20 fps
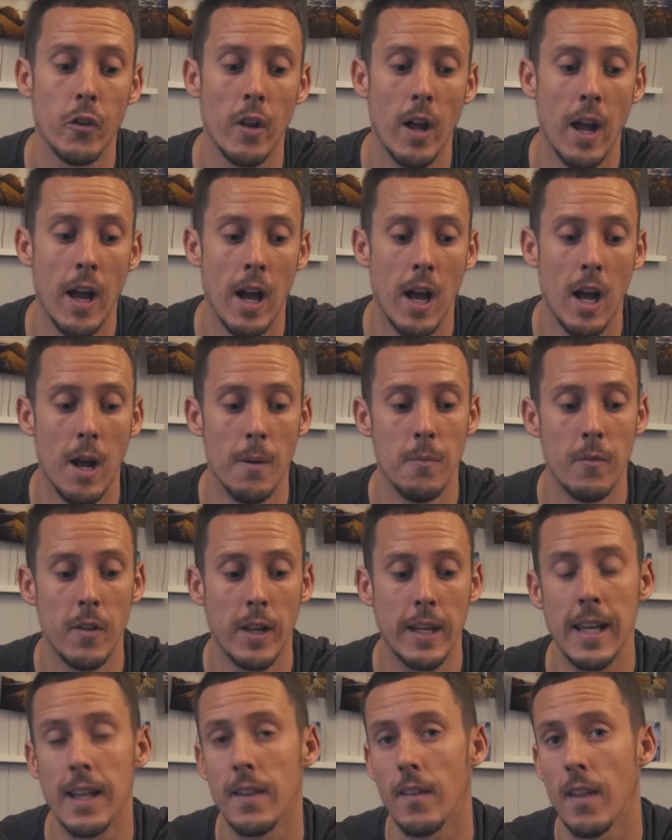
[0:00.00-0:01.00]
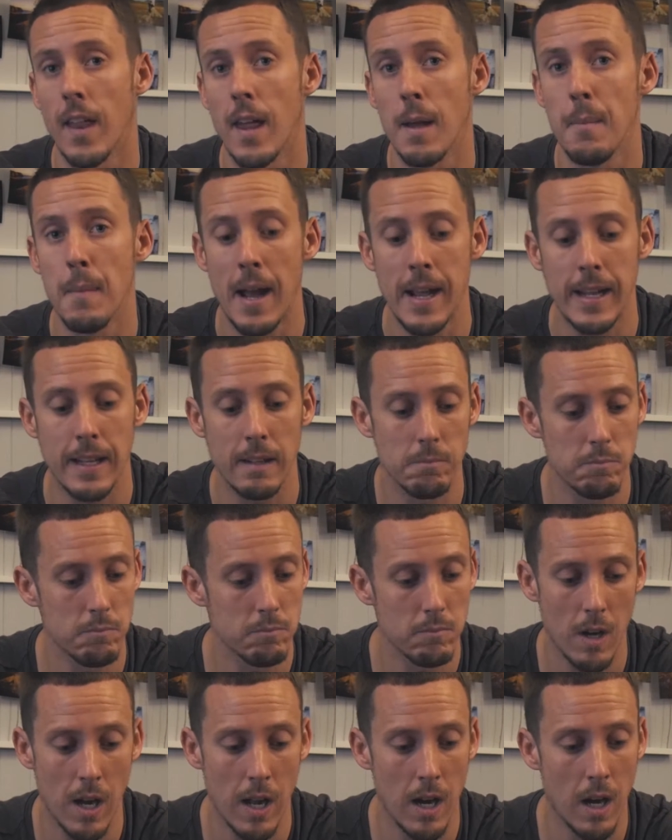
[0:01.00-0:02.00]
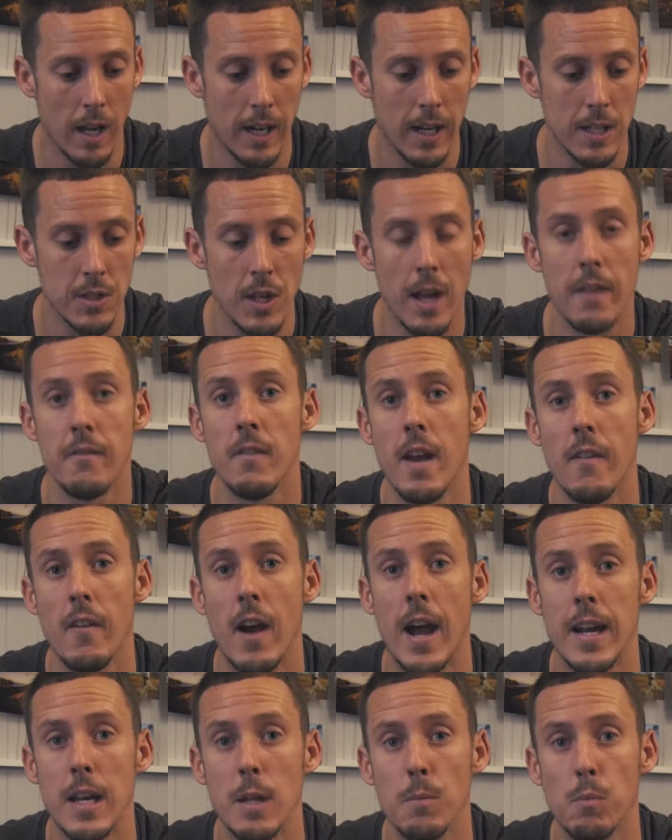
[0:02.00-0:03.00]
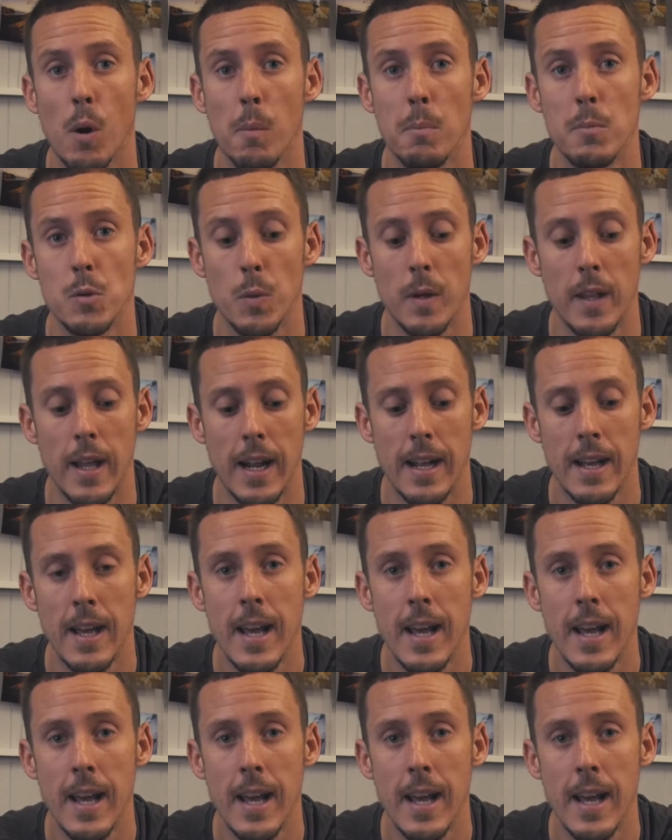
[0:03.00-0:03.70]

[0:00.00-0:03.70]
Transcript: The kit that they make, like I say, I've never had any problems with it.